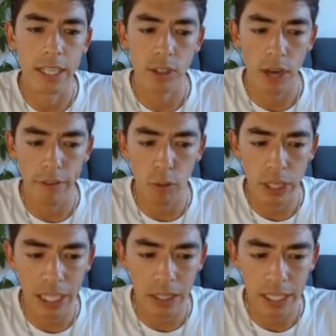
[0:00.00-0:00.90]
So I've
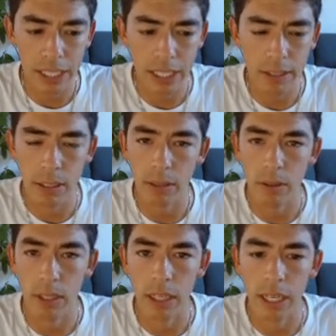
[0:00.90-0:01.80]
already clicked it
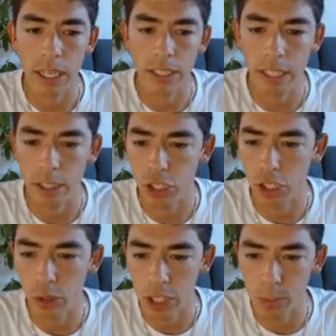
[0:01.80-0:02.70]
uh, to
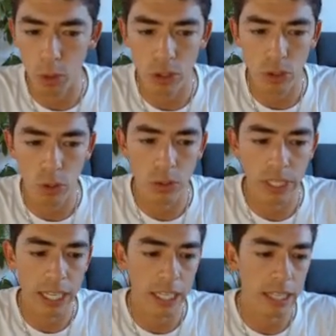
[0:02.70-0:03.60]
show this more historical
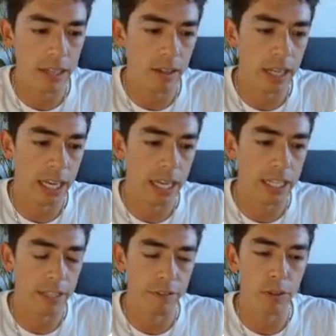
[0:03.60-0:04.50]
data here.
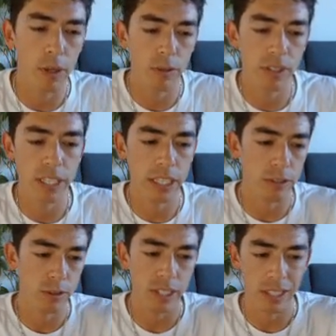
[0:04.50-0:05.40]
And if you don't see it,
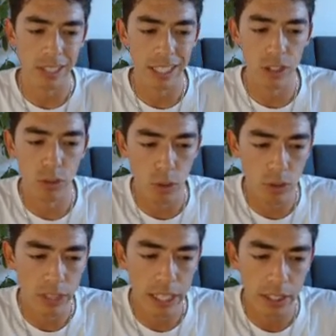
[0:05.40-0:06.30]
you'll see this less
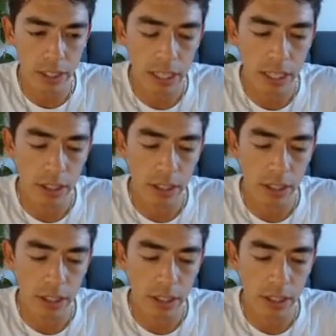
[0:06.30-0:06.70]
historical data.